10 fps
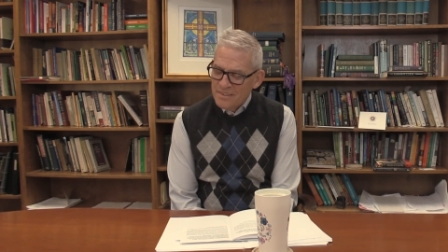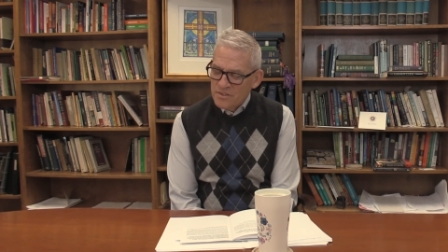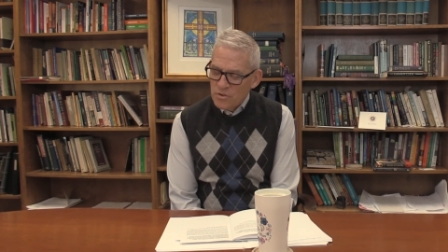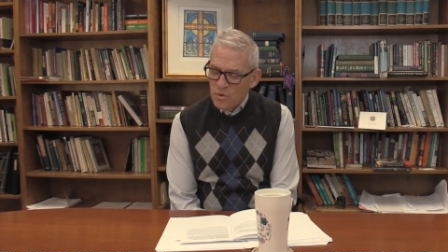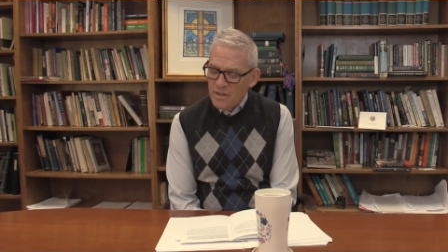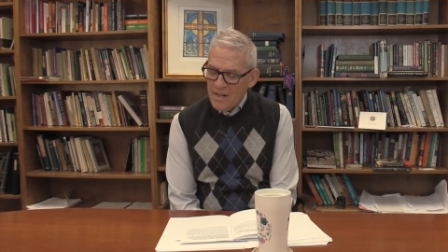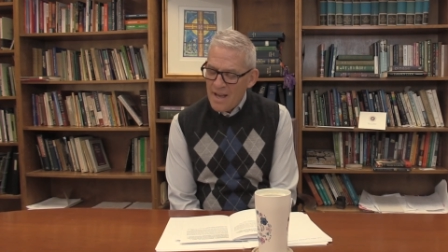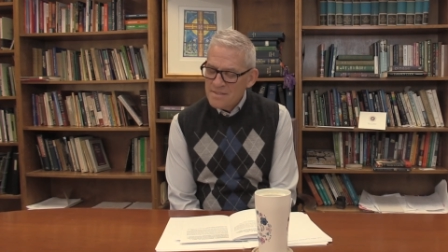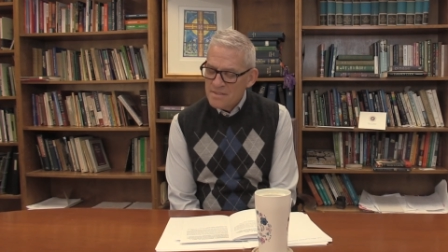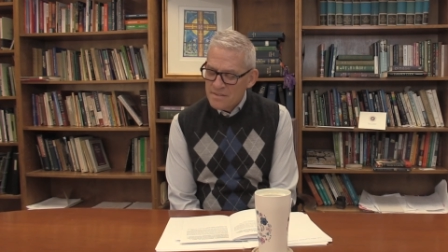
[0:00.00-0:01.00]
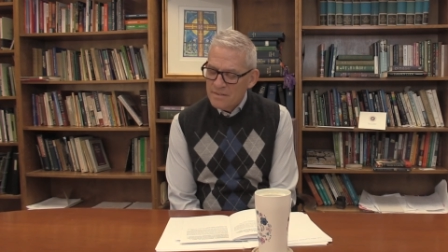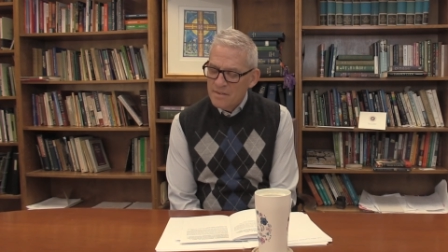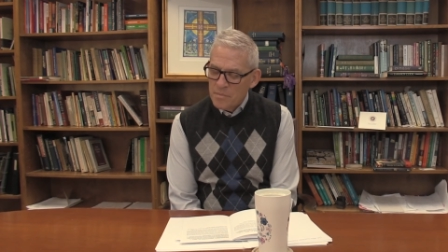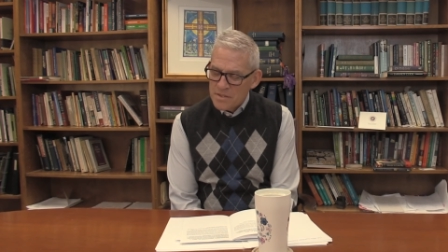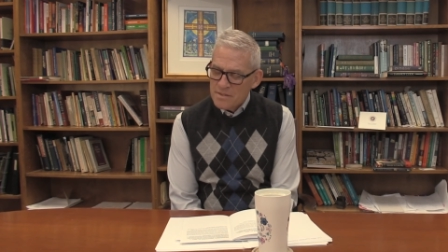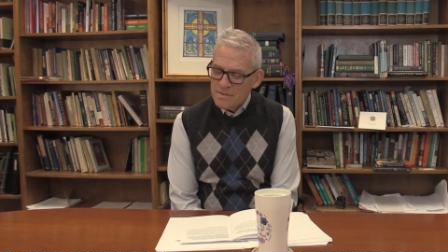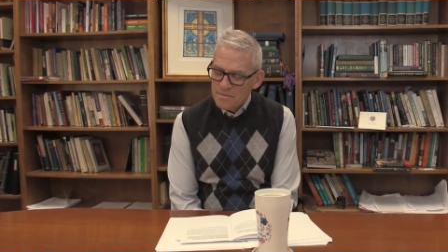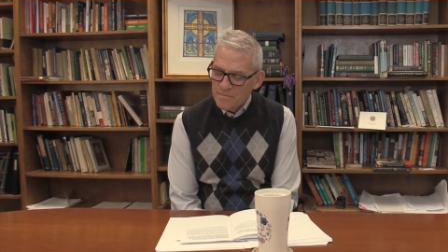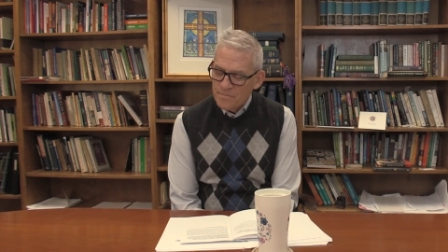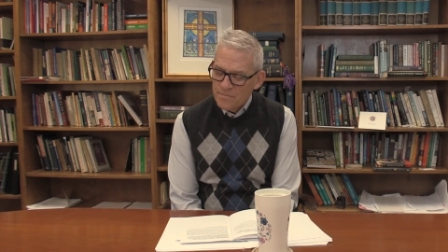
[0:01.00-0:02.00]
So, Lord, it has its
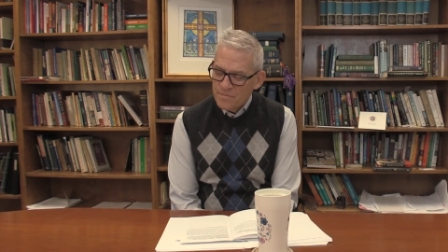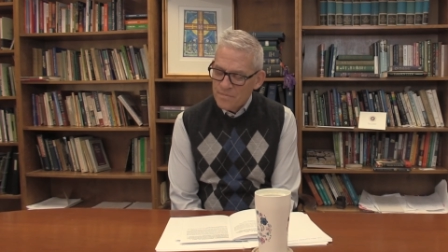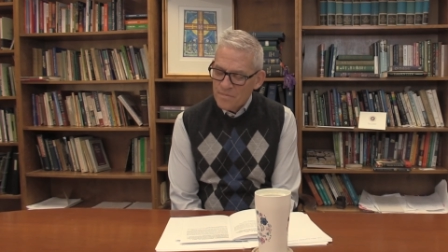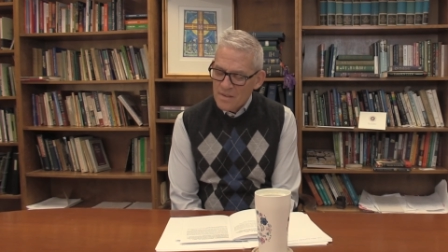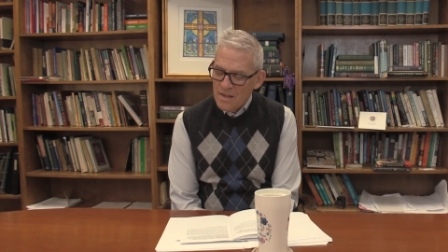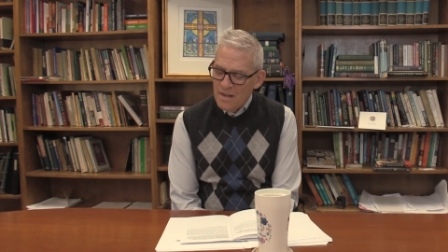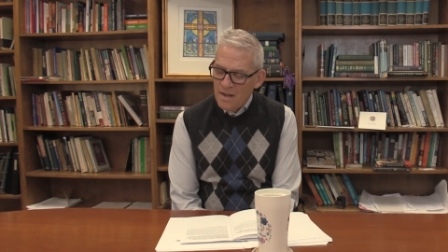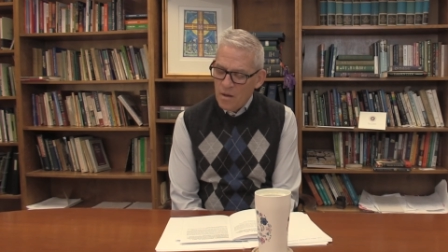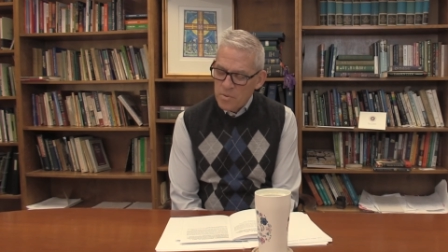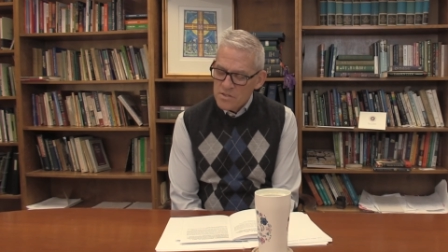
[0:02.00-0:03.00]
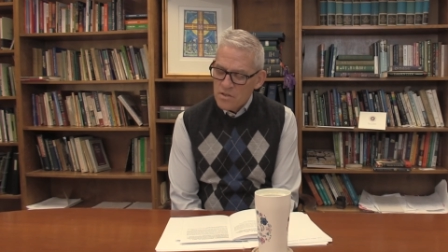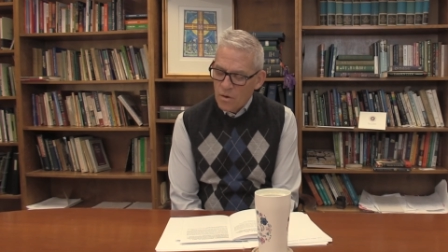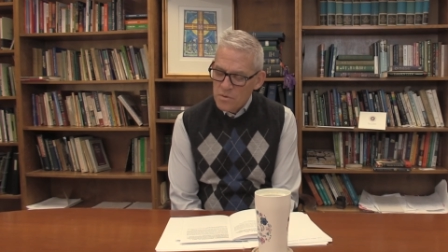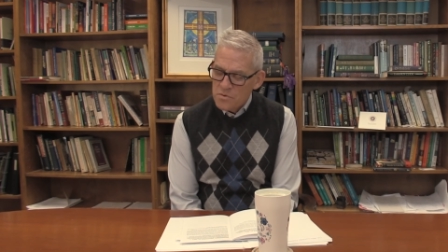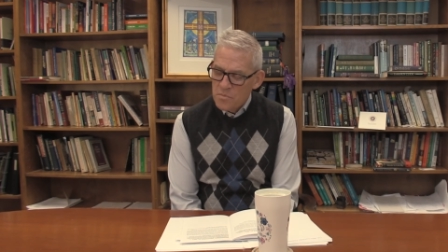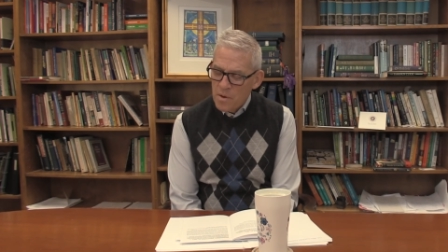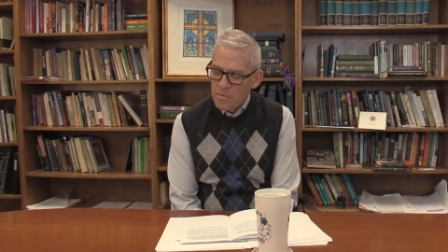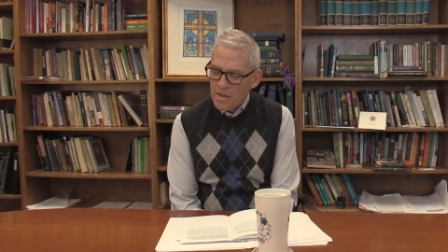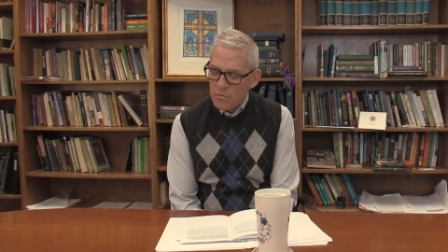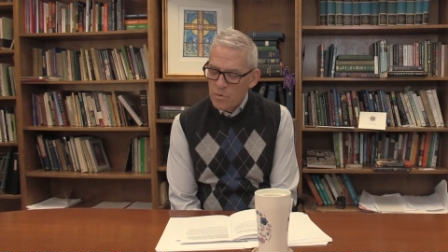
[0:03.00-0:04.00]
limits. Help us to always
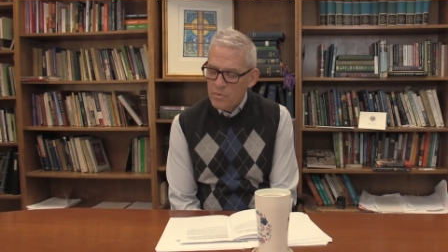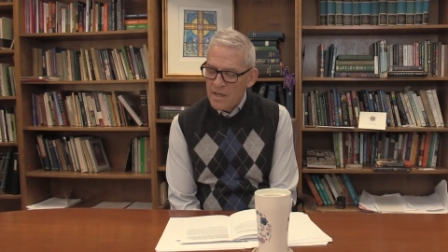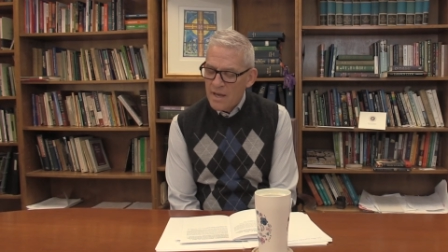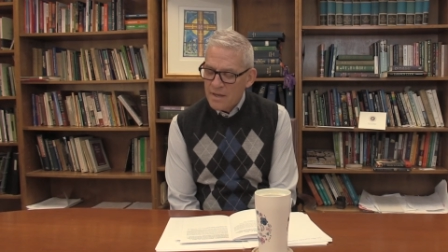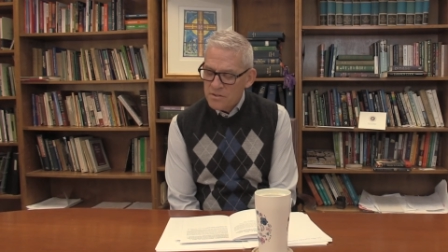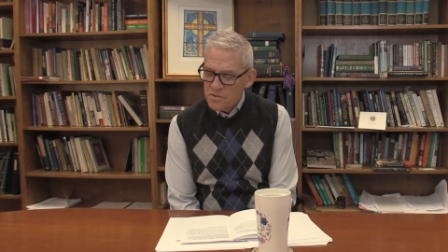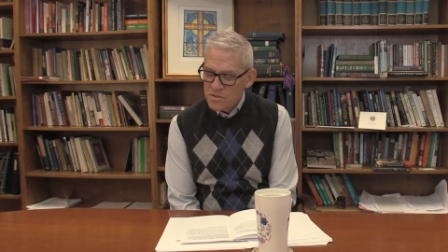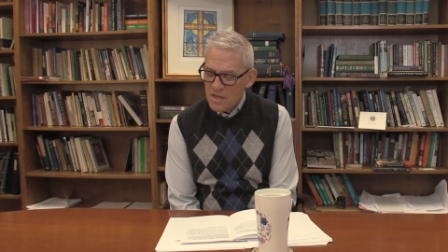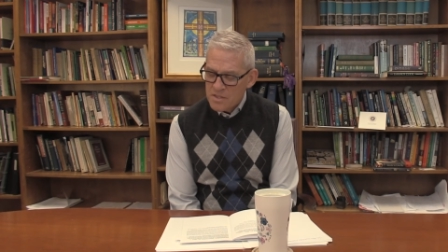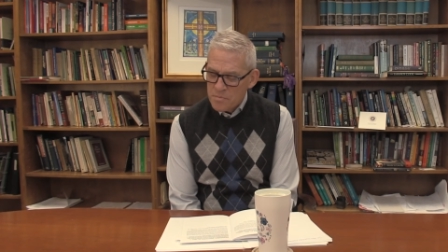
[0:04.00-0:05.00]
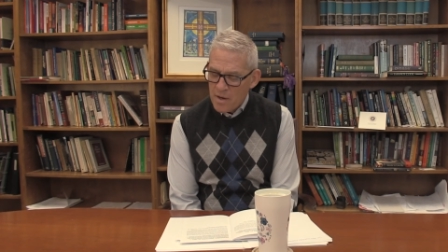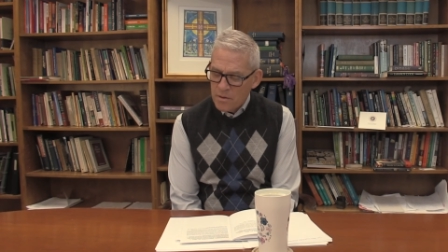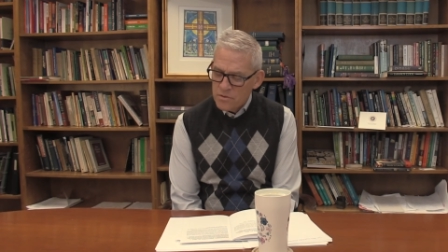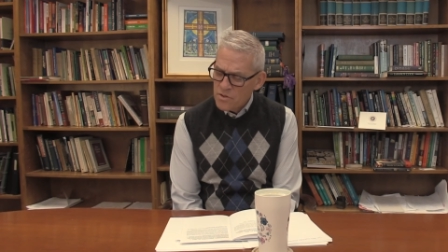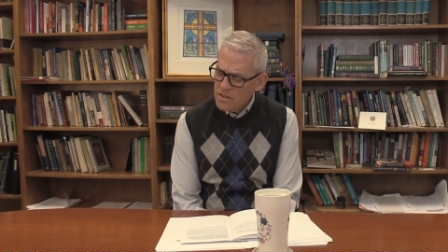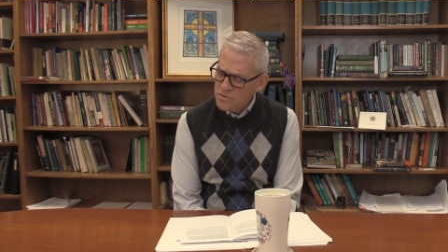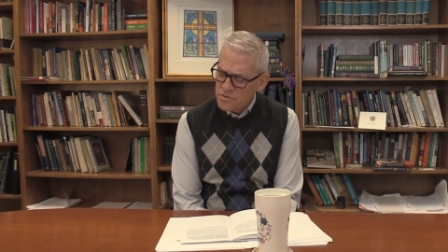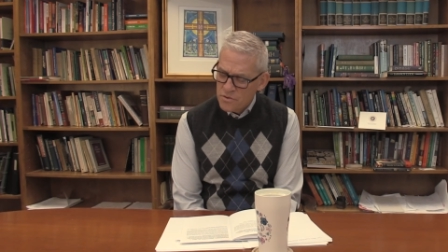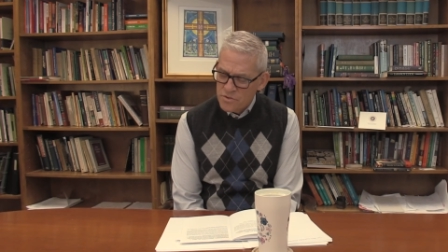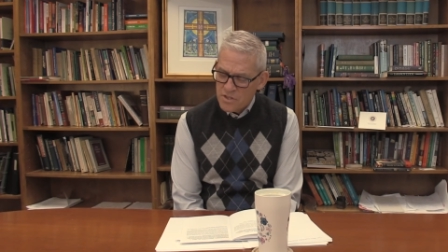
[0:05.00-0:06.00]
remember that when we exercise power, try to do
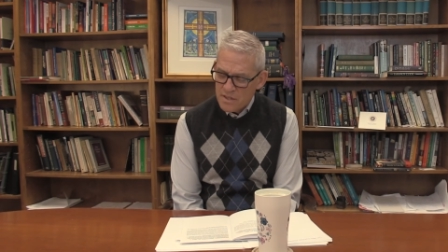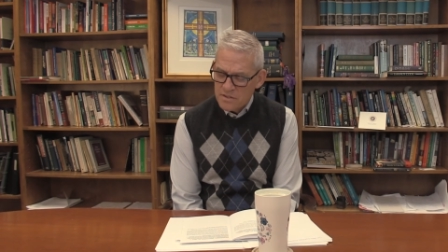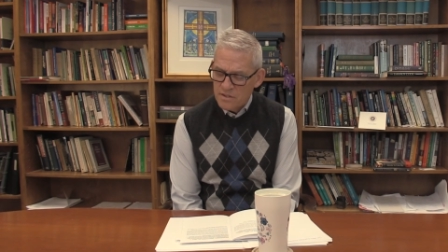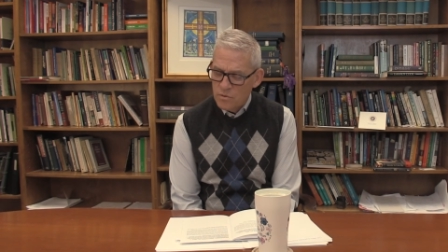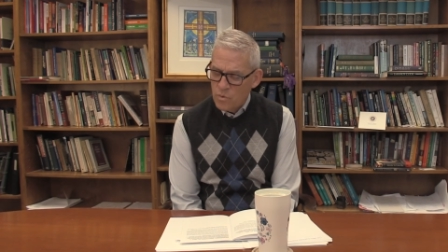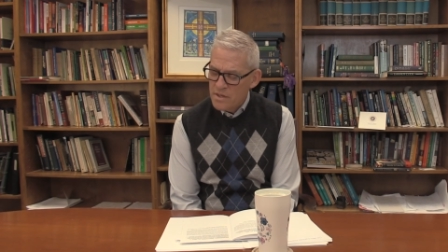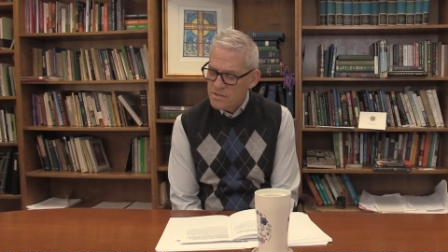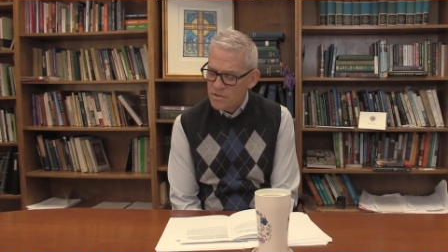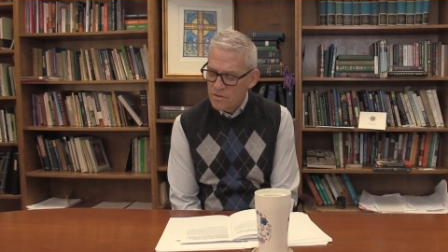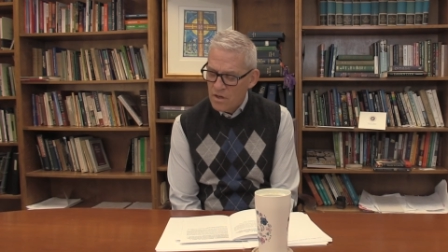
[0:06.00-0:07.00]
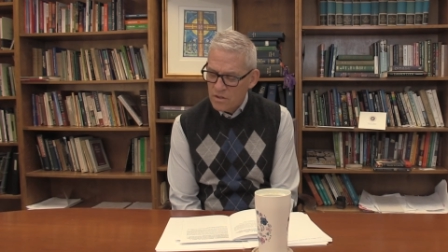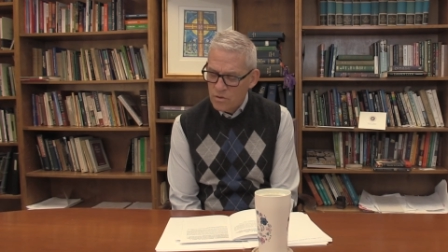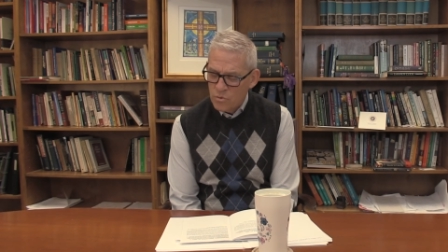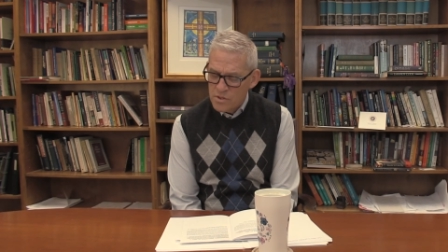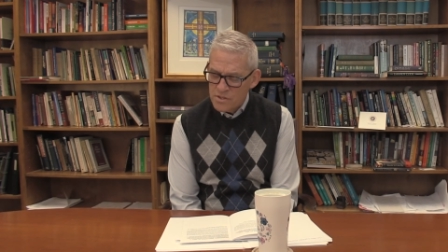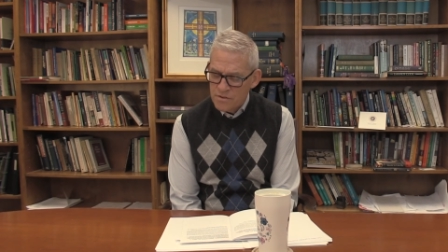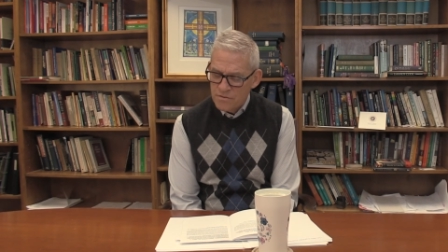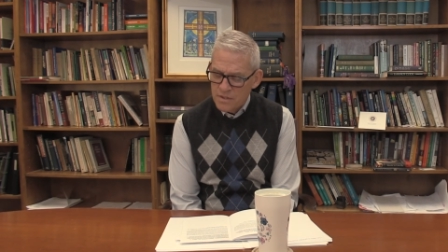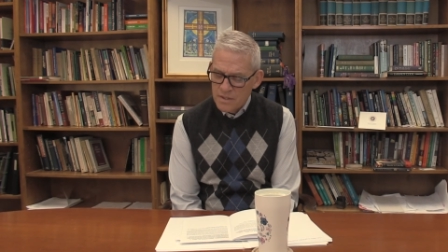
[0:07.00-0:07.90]
so justly in ways that are not coercive,